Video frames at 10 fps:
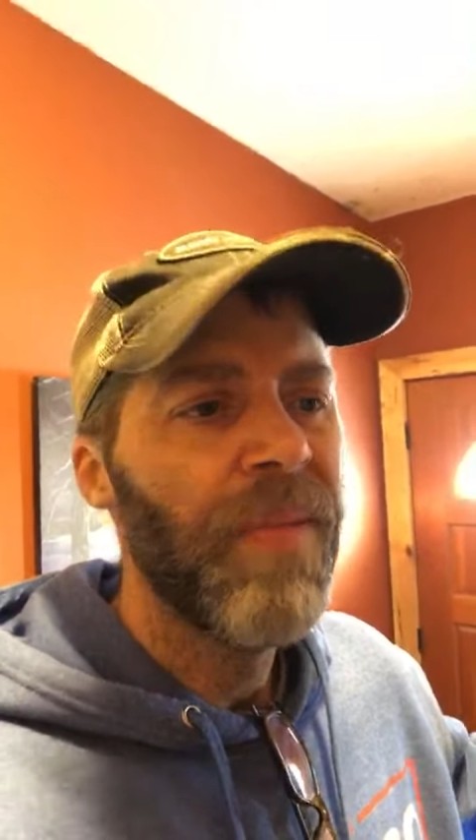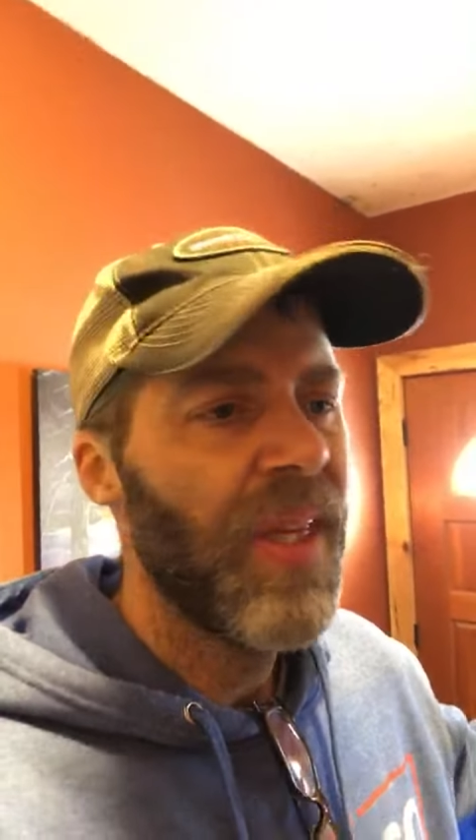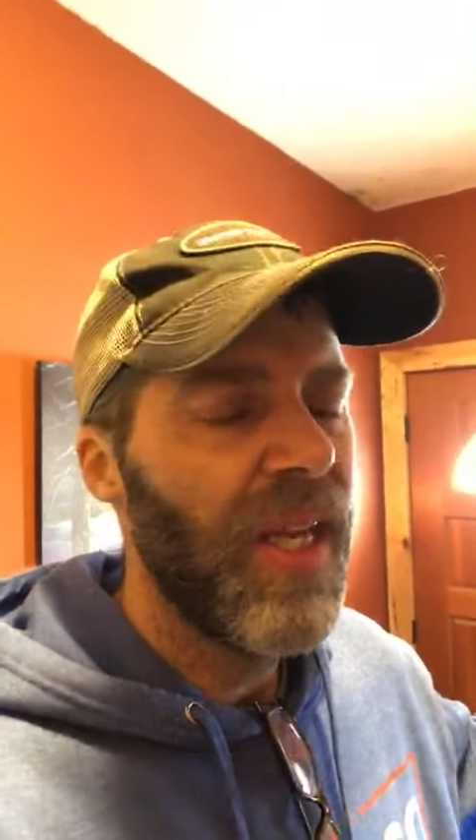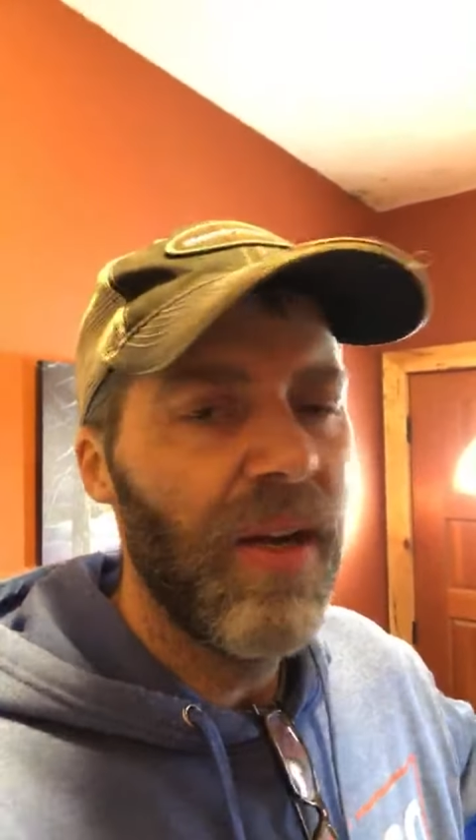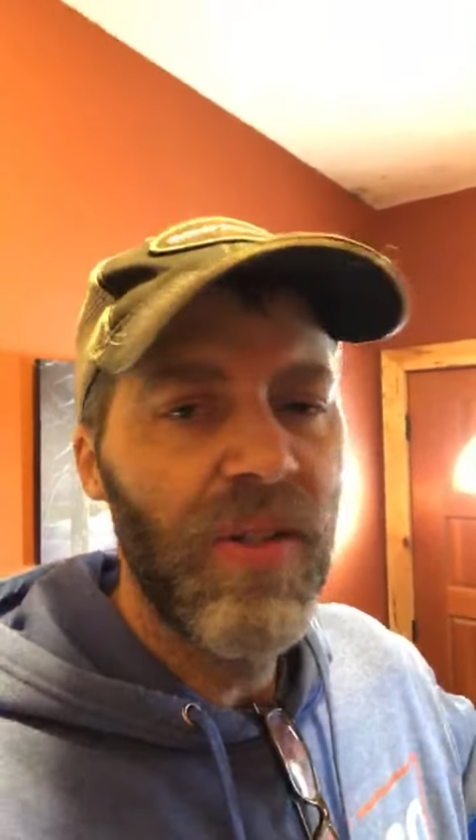
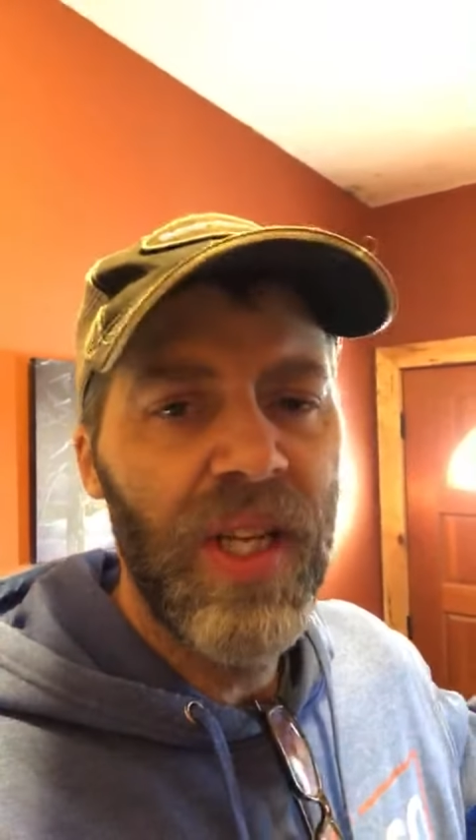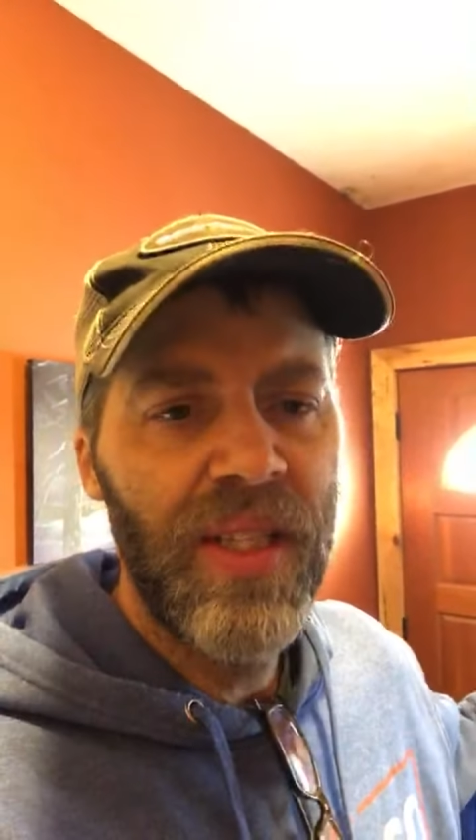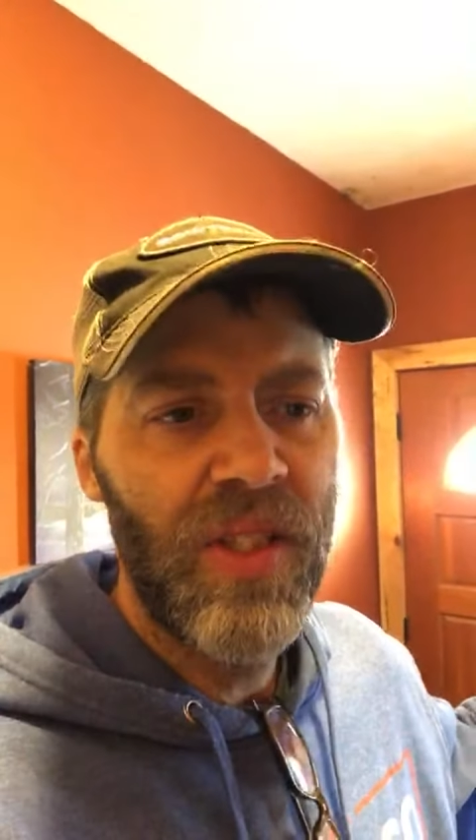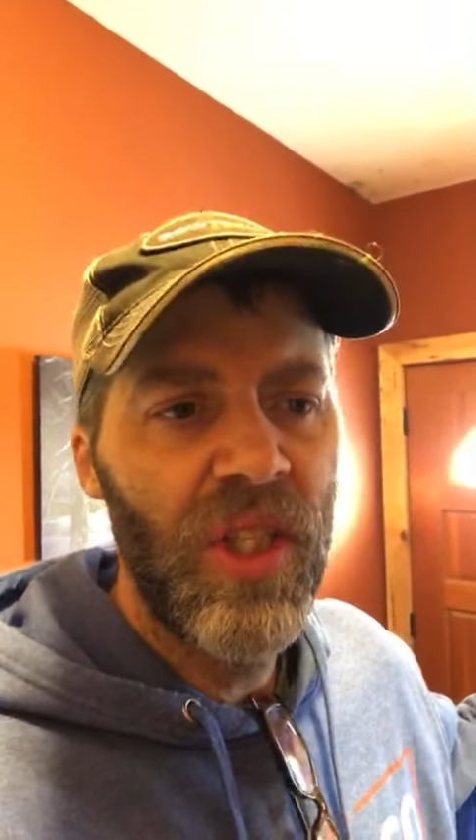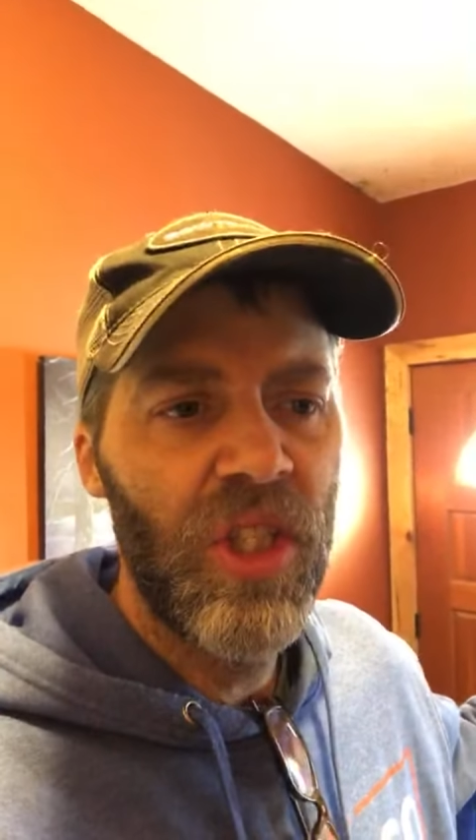The
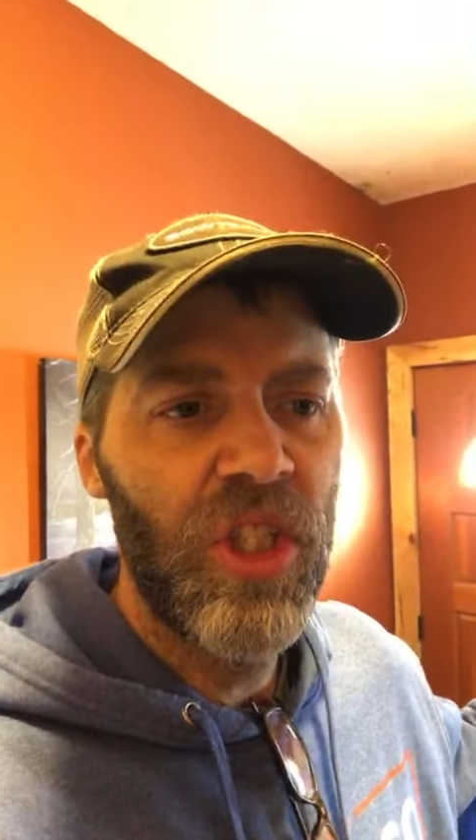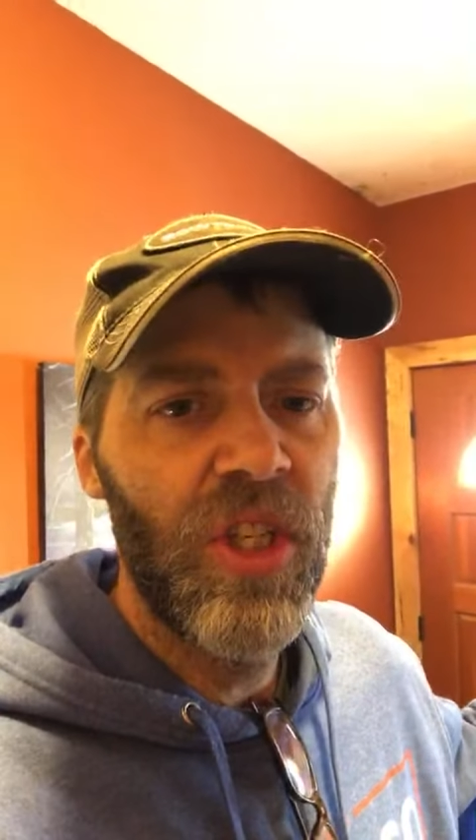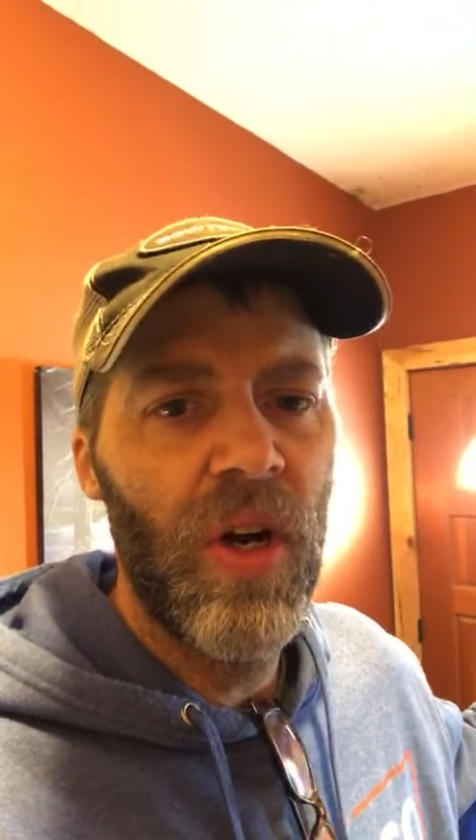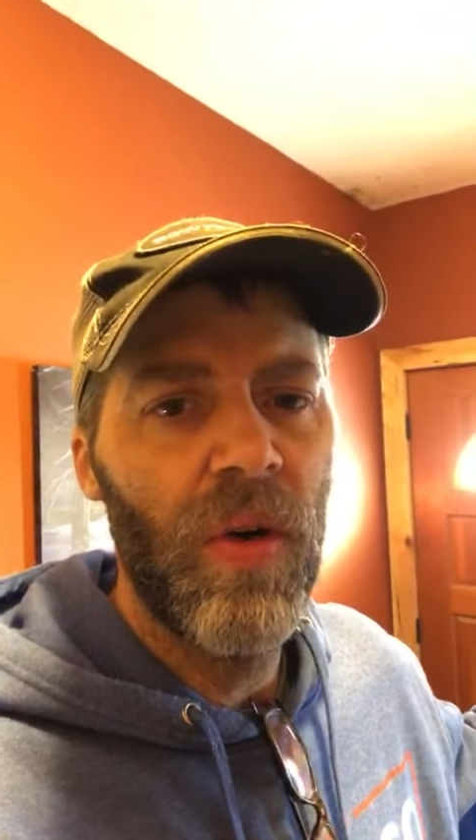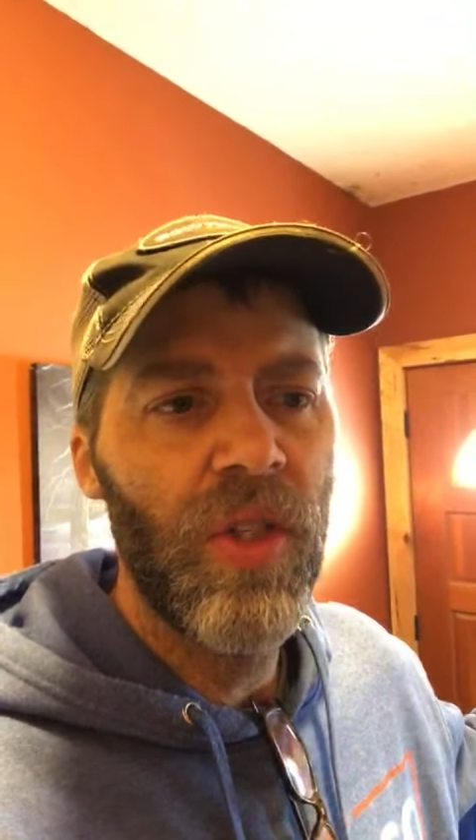outside's just show.